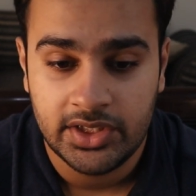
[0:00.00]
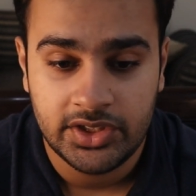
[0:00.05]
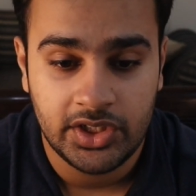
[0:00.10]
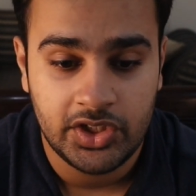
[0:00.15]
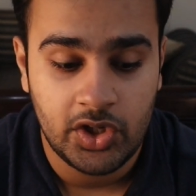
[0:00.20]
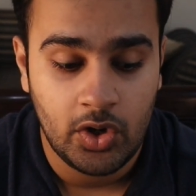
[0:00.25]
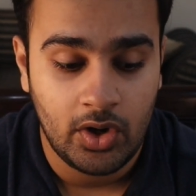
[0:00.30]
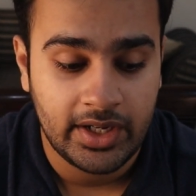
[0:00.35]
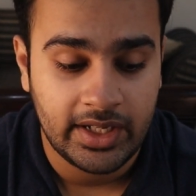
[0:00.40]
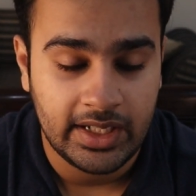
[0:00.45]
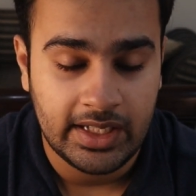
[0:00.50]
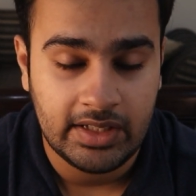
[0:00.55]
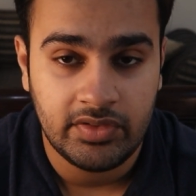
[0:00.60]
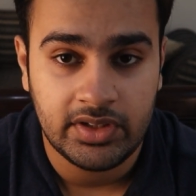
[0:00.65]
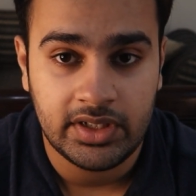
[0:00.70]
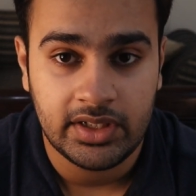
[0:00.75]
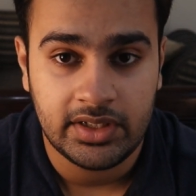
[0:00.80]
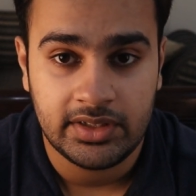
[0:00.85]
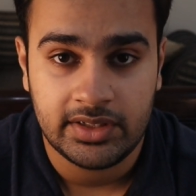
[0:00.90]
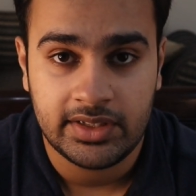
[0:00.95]
The dog
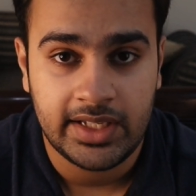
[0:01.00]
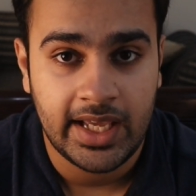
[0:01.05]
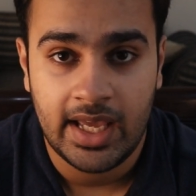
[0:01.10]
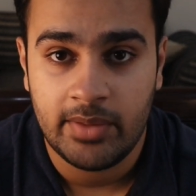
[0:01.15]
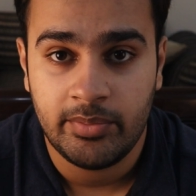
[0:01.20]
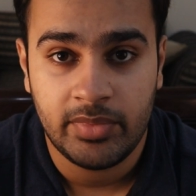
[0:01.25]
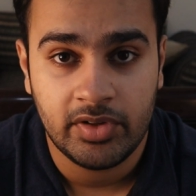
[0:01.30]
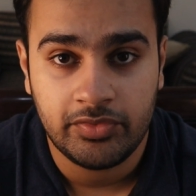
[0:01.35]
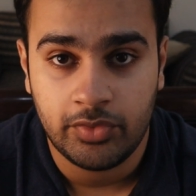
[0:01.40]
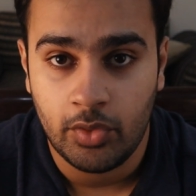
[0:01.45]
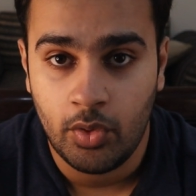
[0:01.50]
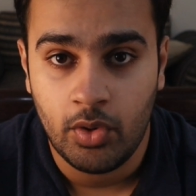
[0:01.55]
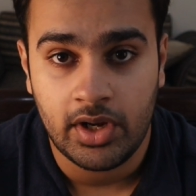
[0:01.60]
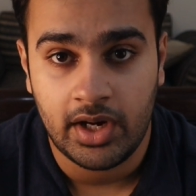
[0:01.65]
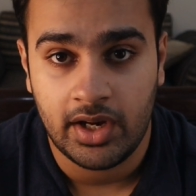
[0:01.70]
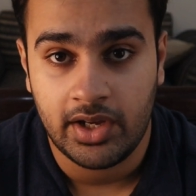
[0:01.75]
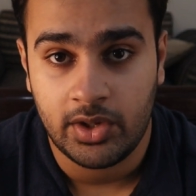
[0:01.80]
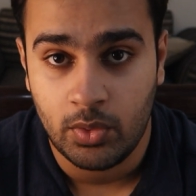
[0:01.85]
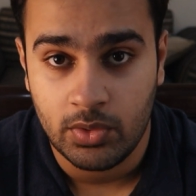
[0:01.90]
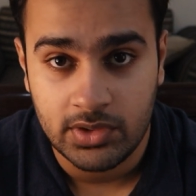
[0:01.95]
even came
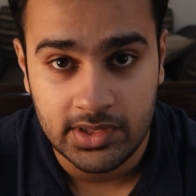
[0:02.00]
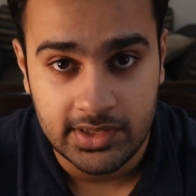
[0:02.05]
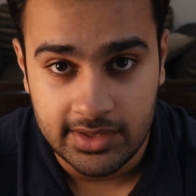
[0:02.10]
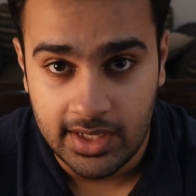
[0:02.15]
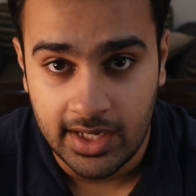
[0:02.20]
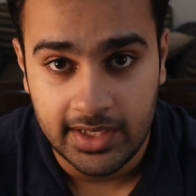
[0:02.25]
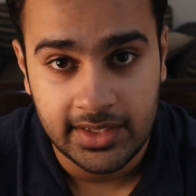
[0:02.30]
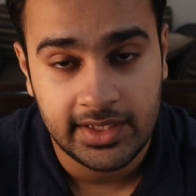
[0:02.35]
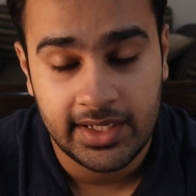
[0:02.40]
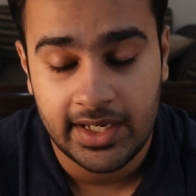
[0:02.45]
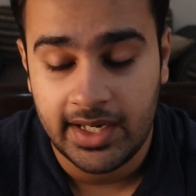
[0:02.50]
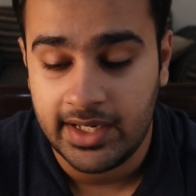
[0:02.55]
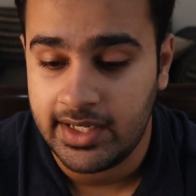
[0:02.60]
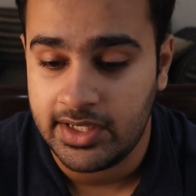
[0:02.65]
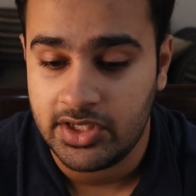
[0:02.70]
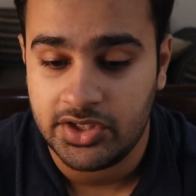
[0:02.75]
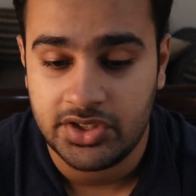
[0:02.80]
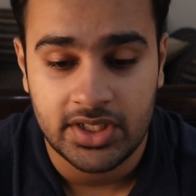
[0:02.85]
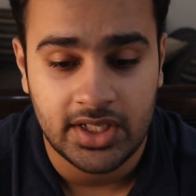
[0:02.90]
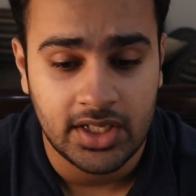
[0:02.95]
before her own son
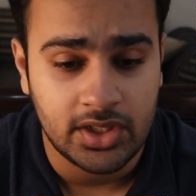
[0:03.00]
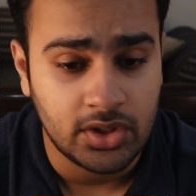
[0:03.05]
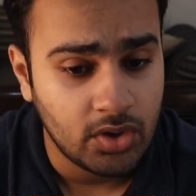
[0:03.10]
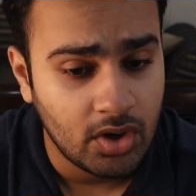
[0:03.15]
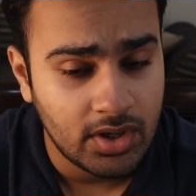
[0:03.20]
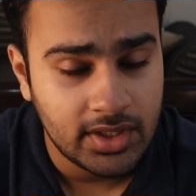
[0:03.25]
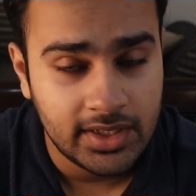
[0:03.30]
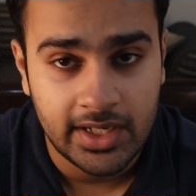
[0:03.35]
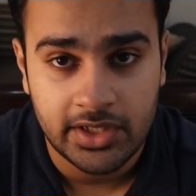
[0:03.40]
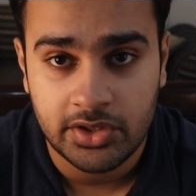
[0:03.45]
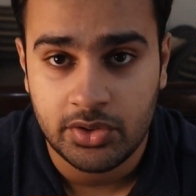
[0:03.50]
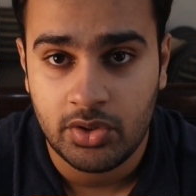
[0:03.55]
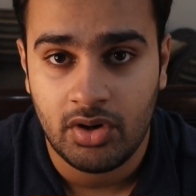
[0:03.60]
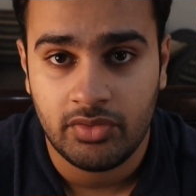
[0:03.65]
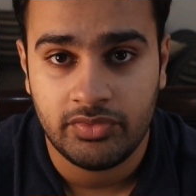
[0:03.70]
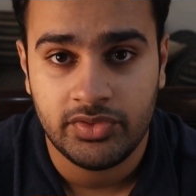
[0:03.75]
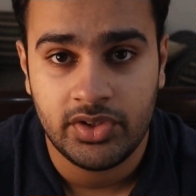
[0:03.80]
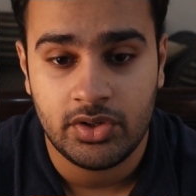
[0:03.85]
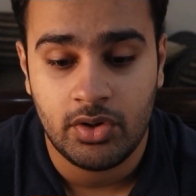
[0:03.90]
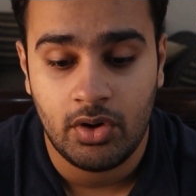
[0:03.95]
did and she cannot let go
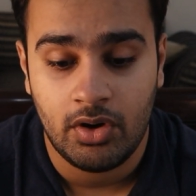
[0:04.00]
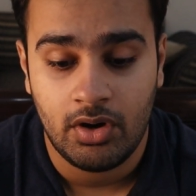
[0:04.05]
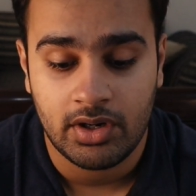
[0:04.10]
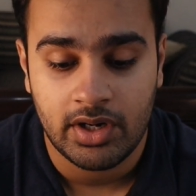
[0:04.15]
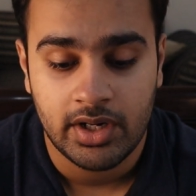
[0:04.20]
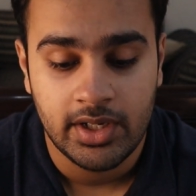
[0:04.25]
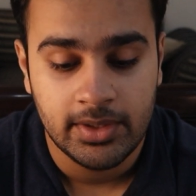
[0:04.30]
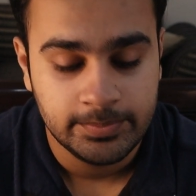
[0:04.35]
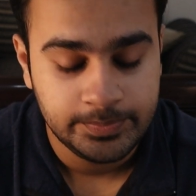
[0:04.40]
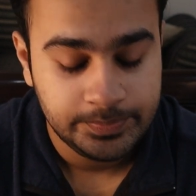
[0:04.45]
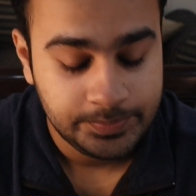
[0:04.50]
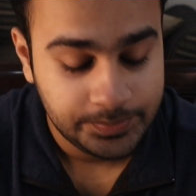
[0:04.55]
of the dog.